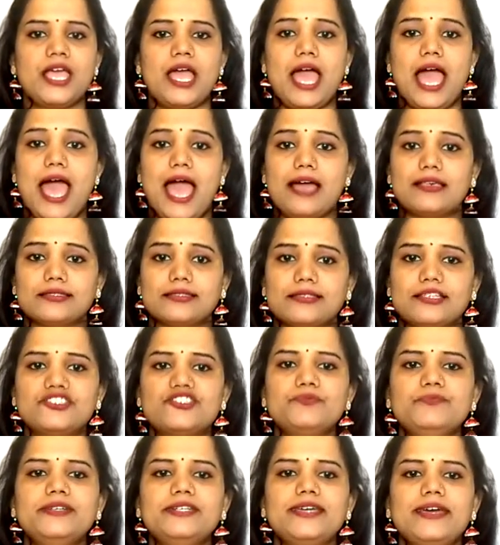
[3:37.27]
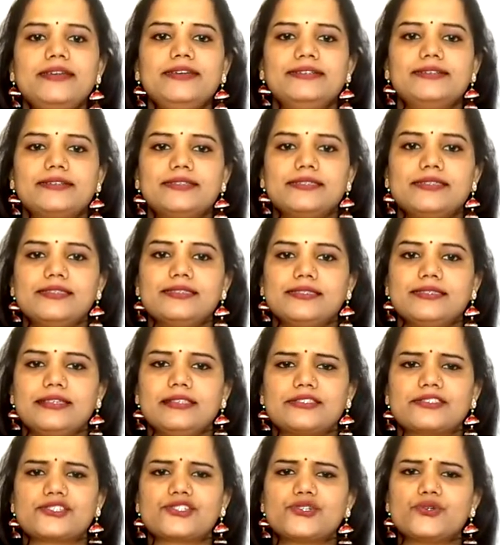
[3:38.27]
As such, media literacy
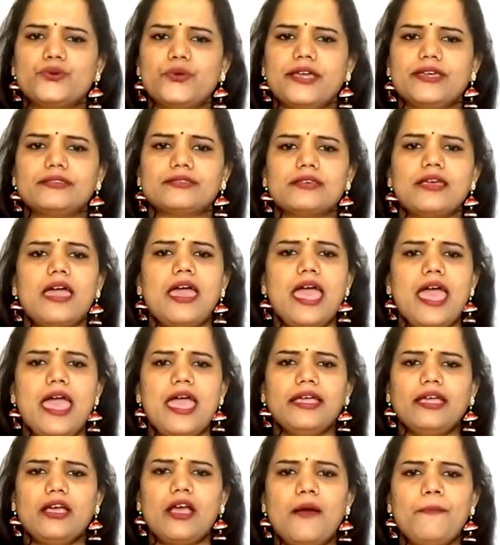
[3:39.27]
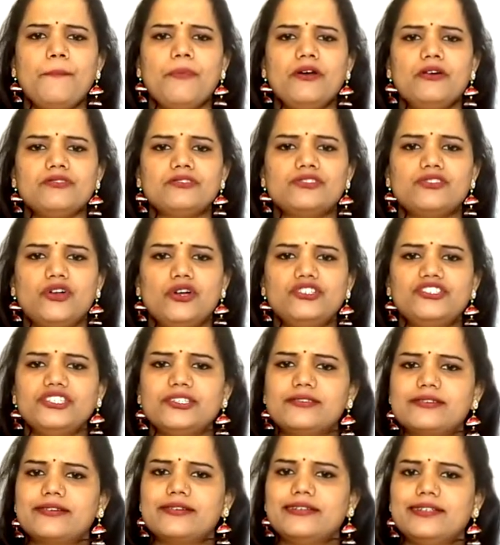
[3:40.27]
skills today encompass not just
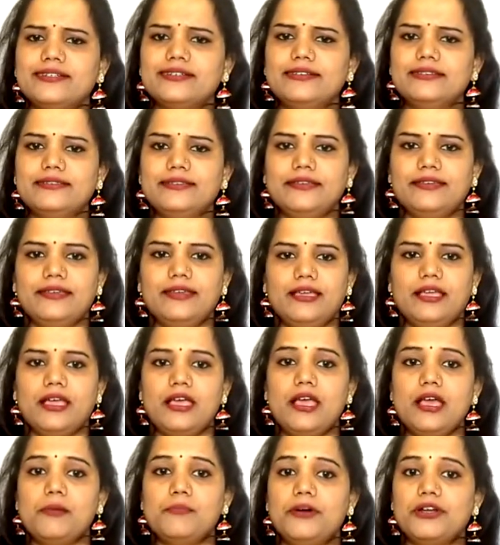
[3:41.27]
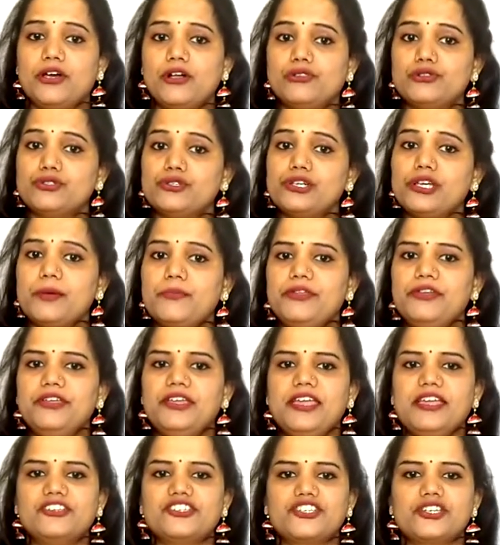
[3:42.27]
critical thinking, but also
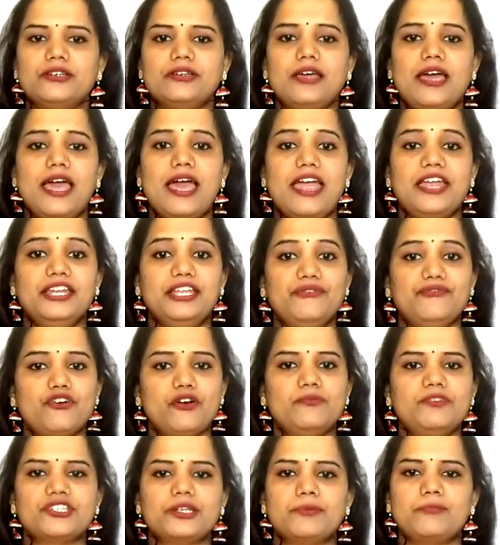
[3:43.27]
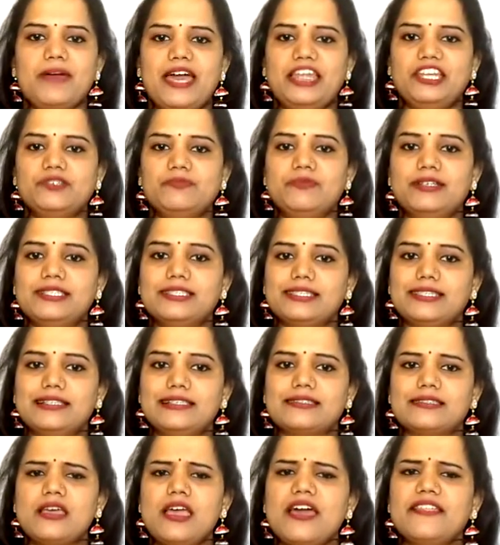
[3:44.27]
communication and information management skills
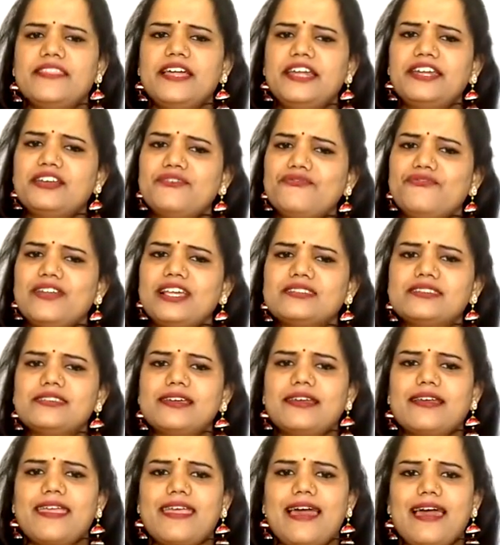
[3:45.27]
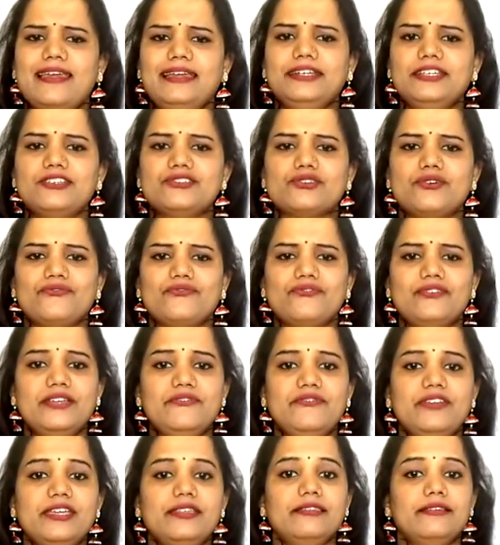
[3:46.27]
that reflects the realities of
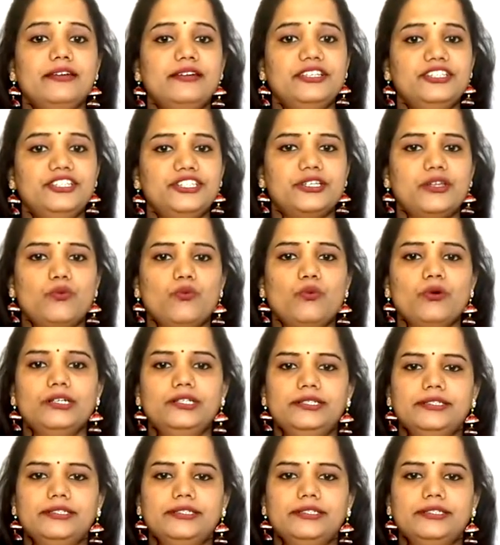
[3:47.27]
living in the digital world.